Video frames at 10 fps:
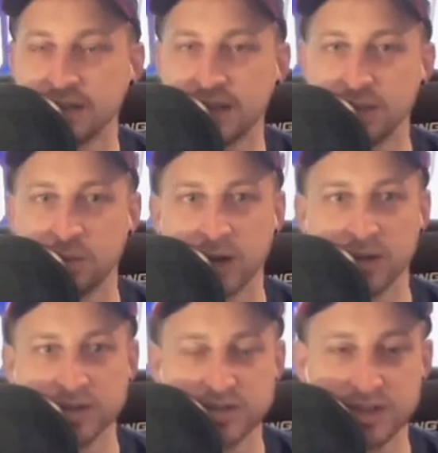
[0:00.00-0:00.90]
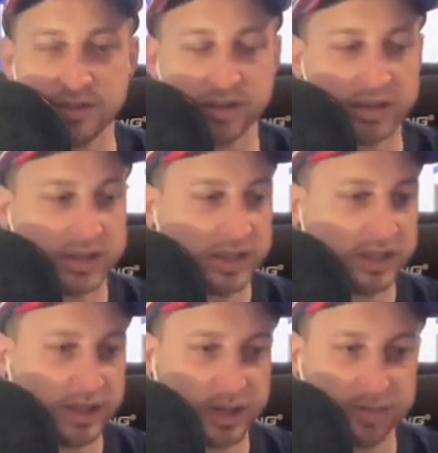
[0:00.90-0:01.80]
at wide receiver.
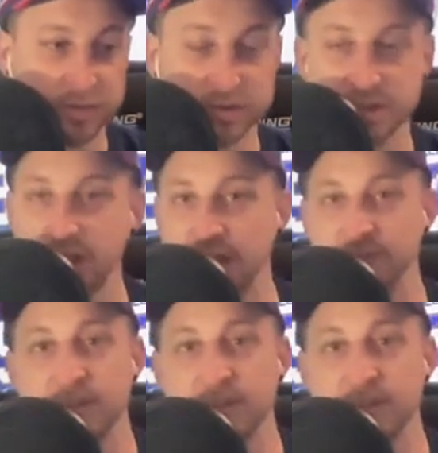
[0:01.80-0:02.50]
Um, there's a lot